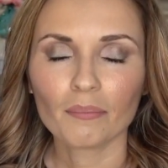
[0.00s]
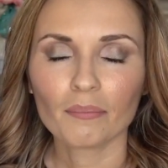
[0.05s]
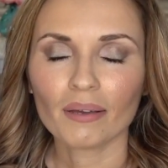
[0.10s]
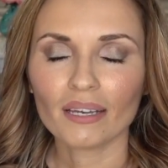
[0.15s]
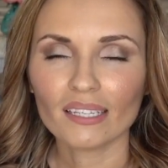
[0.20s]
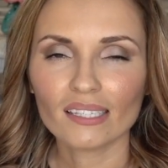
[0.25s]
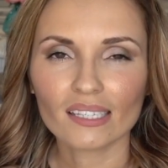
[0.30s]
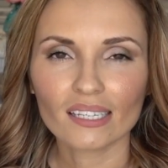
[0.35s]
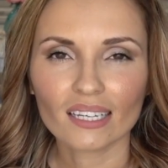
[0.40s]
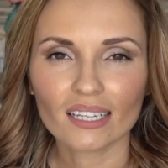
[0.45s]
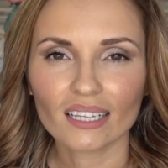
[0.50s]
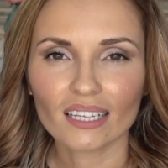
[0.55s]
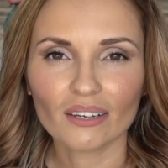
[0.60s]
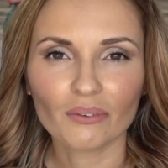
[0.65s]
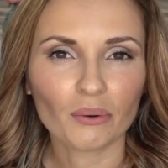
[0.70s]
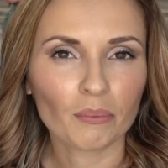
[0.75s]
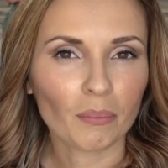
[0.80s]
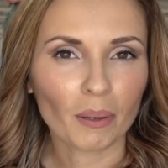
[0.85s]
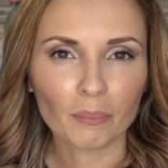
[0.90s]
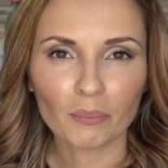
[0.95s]

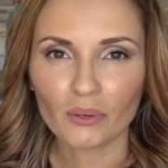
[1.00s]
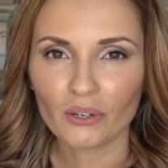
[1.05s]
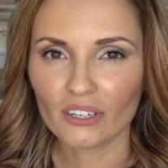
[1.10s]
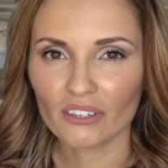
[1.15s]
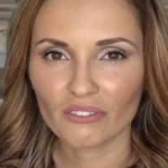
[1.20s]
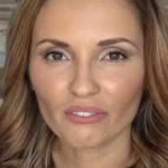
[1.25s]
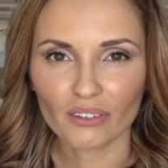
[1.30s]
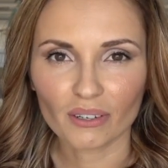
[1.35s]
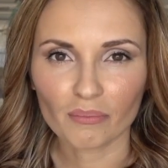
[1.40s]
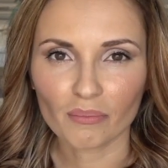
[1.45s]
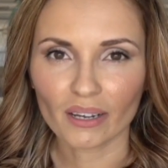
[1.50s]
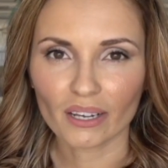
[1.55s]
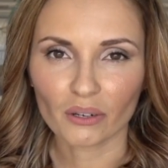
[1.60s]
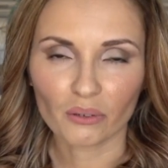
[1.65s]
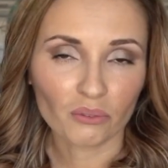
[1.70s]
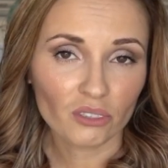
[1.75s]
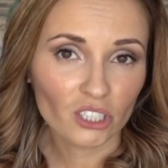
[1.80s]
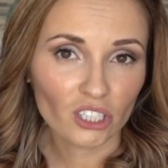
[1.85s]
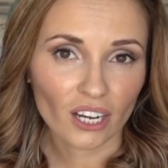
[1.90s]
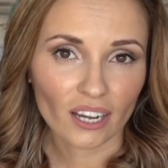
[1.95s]
basically remember it from my
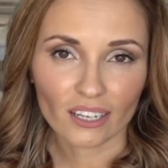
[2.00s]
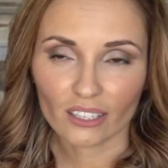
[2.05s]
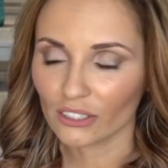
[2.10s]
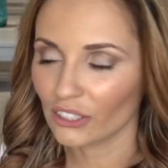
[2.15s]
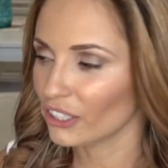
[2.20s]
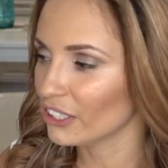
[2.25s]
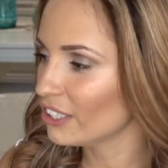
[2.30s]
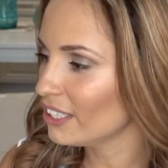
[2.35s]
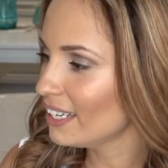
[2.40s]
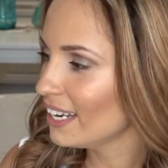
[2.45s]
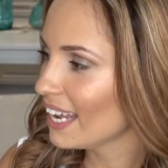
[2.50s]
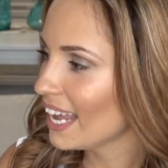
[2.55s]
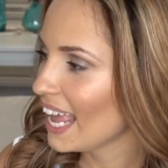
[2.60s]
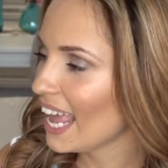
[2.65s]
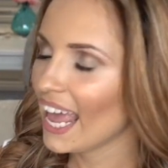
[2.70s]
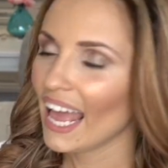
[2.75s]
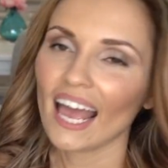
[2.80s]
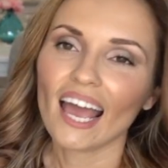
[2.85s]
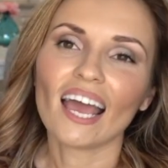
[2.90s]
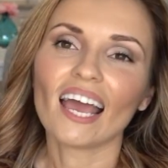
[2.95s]
own childhood
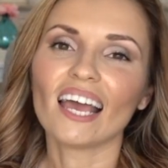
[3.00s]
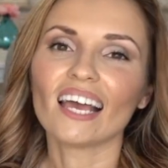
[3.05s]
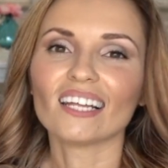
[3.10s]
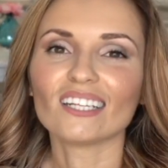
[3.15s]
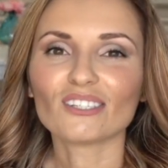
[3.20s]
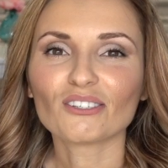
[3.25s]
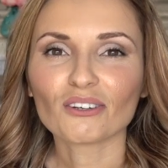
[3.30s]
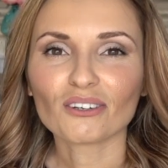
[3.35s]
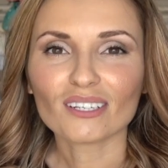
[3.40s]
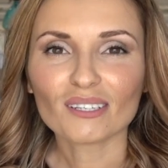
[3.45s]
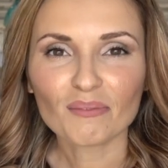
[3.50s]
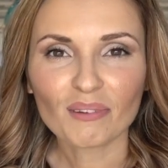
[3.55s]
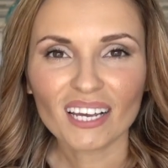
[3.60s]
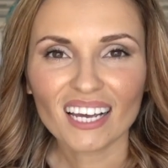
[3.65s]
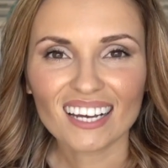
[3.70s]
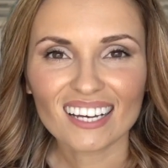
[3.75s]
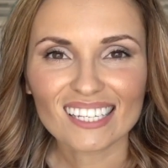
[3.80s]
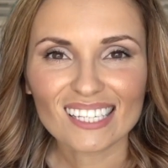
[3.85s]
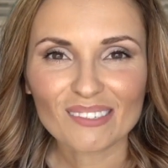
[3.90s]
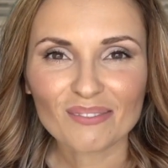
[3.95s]
and so does my
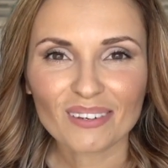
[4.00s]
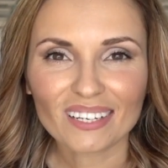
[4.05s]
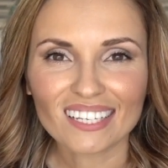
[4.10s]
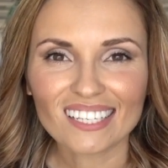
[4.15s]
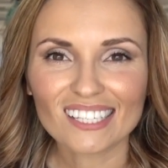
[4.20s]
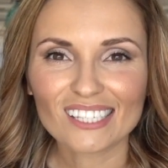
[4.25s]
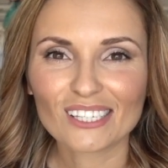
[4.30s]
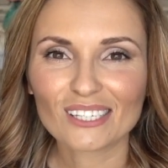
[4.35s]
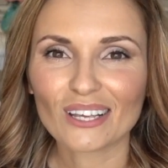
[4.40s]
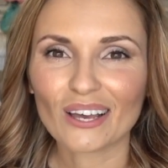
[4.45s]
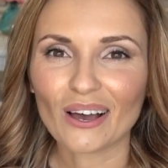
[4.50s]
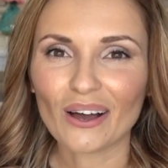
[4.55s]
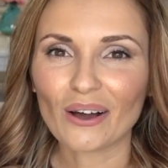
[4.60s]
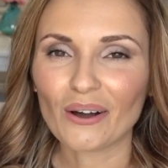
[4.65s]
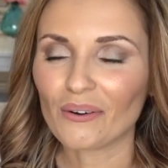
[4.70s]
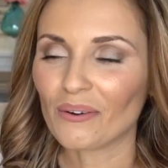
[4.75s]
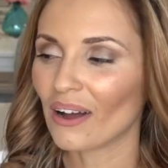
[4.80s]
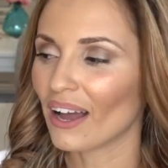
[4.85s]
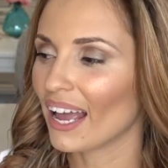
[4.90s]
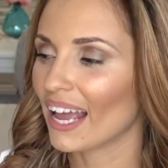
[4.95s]
husband.
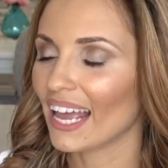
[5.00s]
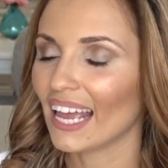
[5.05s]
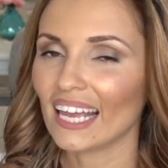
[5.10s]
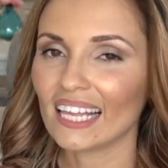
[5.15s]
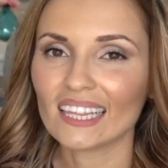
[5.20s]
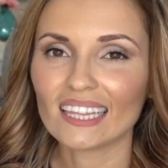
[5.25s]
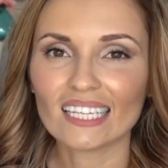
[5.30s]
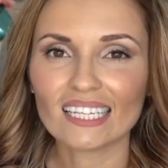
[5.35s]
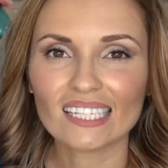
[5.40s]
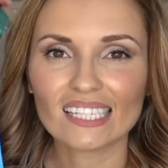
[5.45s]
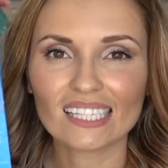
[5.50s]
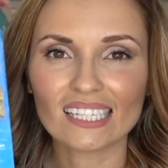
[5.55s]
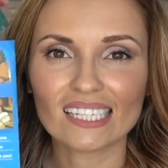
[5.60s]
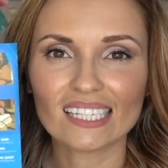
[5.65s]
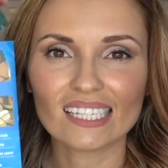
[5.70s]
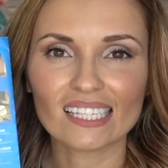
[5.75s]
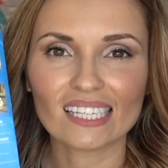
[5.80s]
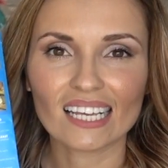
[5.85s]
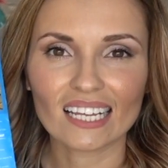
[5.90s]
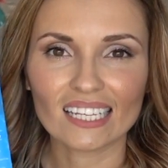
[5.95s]
So this
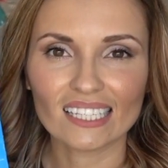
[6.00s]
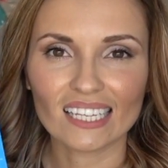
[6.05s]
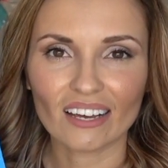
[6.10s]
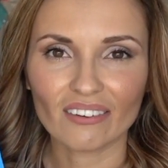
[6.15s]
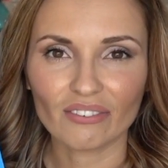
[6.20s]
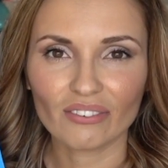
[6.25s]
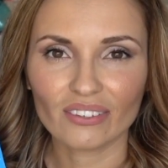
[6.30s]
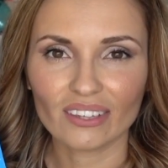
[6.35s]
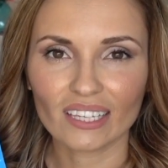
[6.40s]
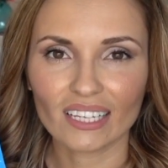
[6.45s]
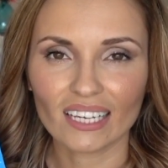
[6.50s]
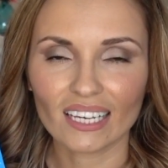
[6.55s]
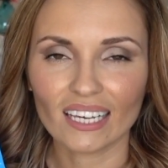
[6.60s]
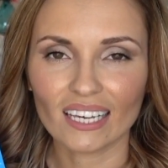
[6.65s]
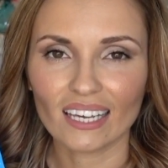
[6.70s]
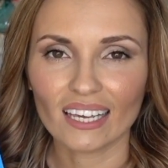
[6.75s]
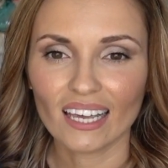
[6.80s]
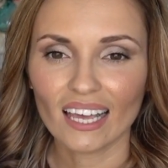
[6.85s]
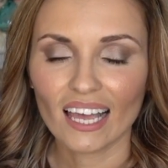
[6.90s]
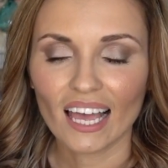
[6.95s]
is
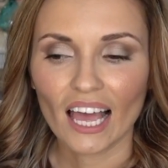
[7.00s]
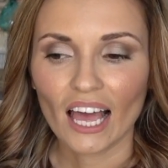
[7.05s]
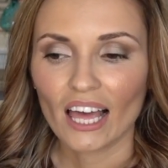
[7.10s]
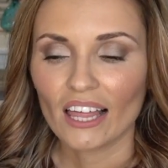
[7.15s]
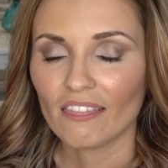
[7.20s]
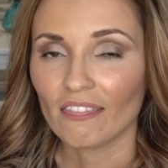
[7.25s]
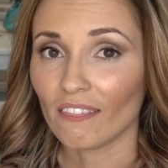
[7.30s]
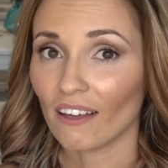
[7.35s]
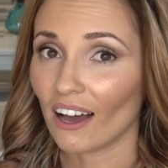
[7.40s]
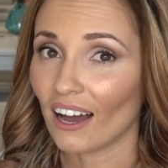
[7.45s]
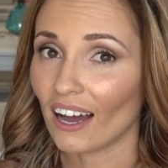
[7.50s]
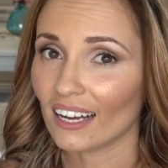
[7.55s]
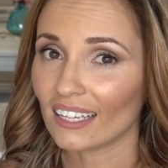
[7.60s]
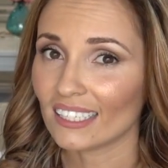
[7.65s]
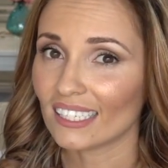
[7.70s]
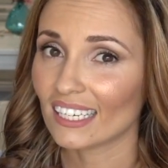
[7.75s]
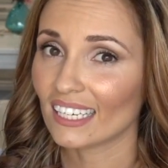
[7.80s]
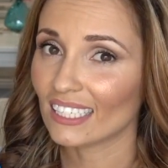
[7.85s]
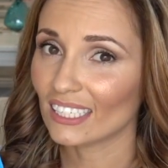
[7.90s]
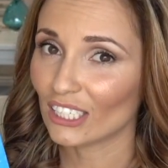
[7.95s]
definitely
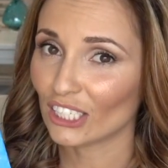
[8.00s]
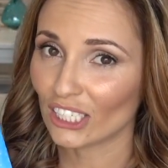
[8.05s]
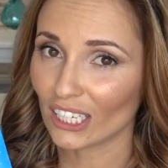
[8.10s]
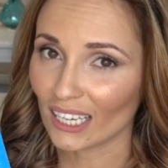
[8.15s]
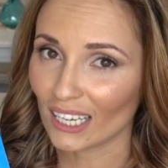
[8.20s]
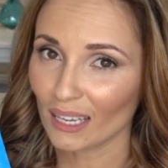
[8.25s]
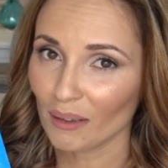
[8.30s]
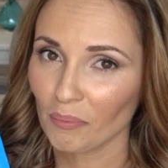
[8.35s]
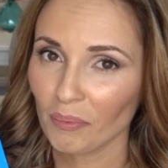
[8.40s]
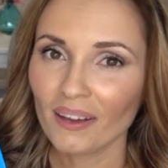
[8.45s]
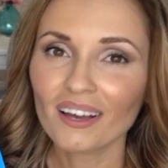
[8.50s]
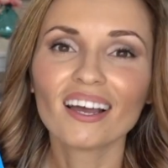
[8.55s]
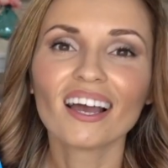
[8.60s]
not cheap